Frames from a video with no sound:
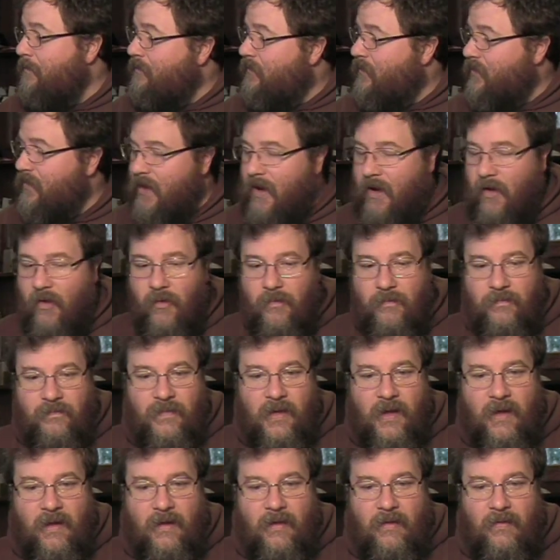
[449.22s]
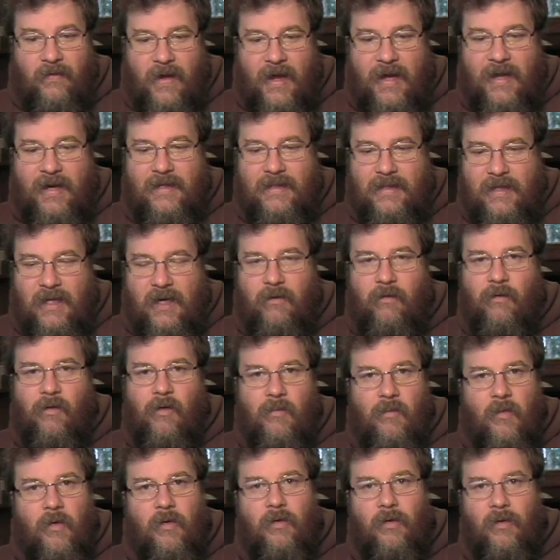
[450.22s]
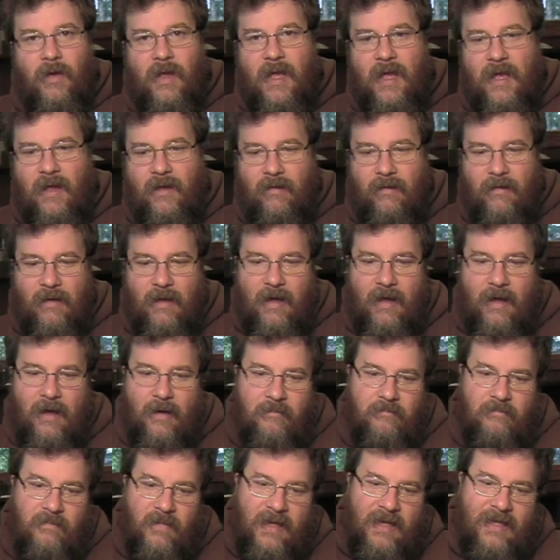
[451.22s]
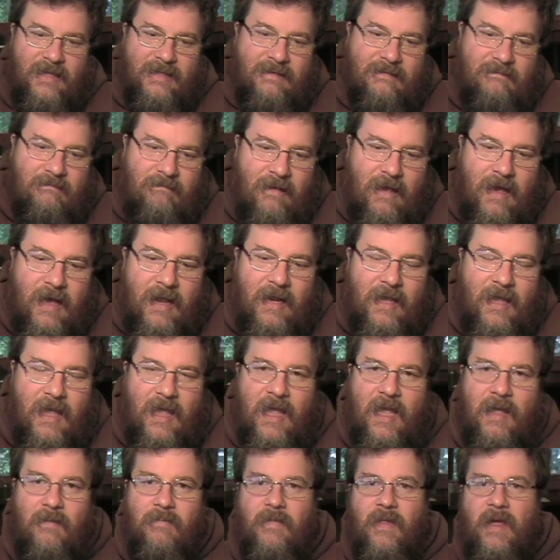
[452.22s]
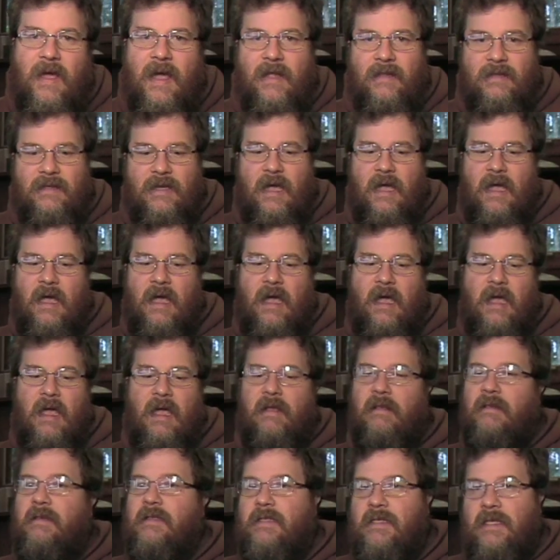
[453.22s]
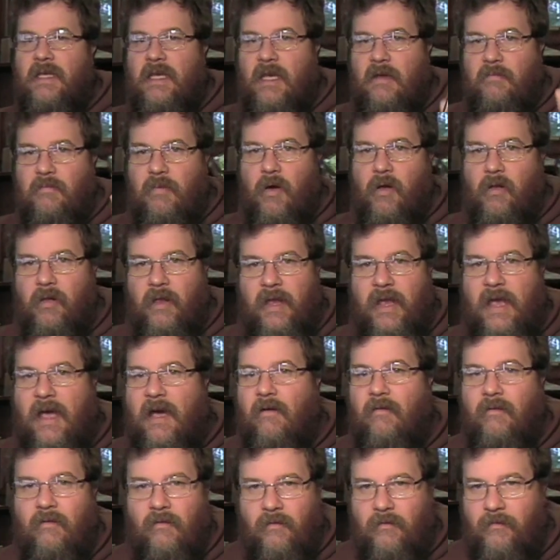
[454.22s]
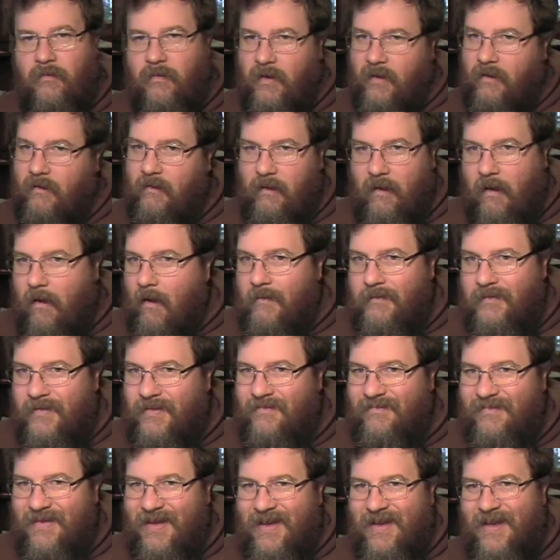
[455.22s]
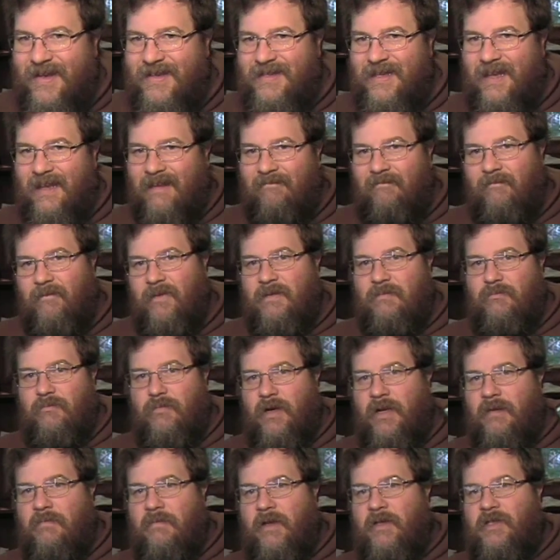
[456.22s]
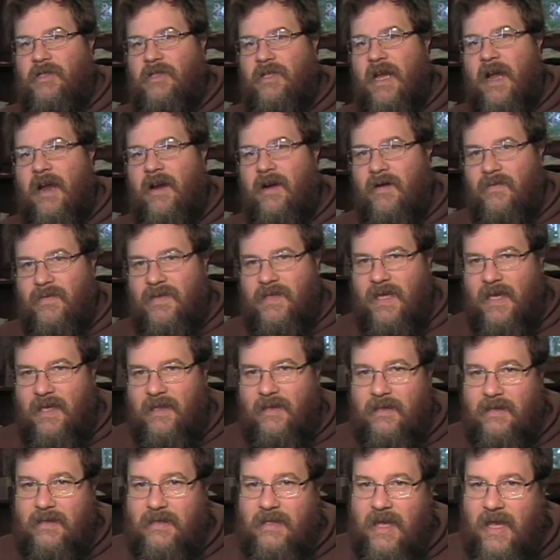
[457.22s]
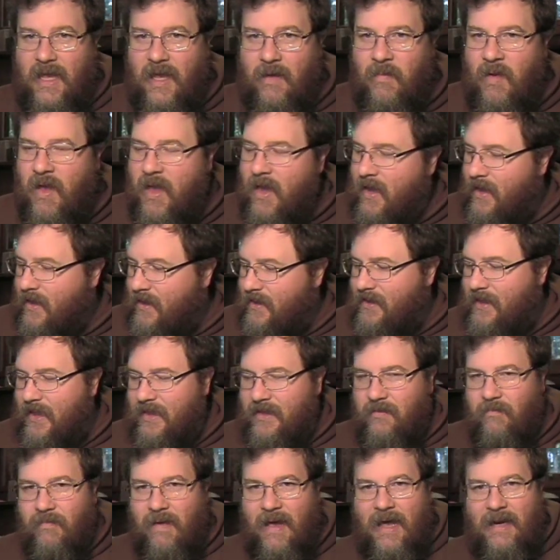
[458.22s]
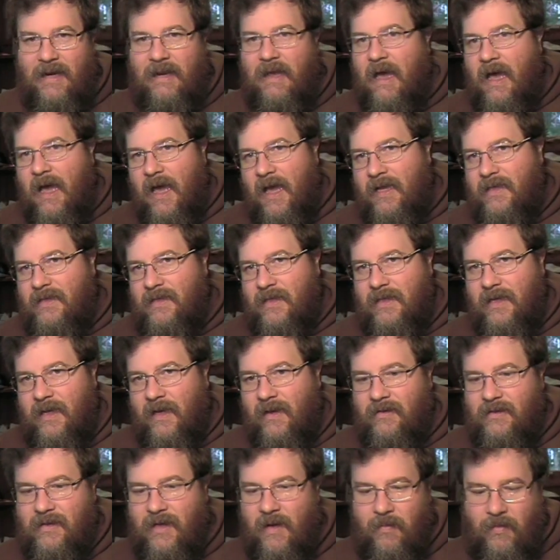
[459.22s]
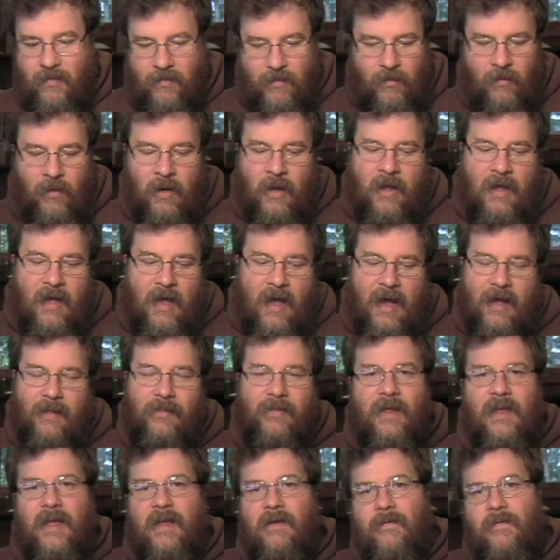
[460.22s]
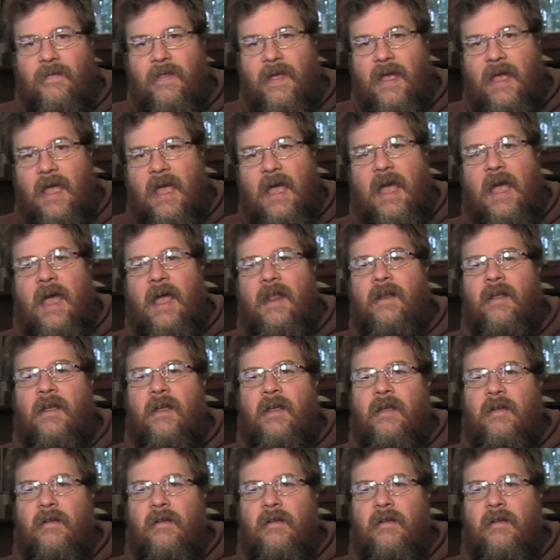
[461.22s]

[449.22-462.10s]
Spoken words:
So that is Hero Immortal King. It's not a game that I see pulling out fairly often because I was pretty much tired of seeing the same sets of bad guys the second time through. I think if they had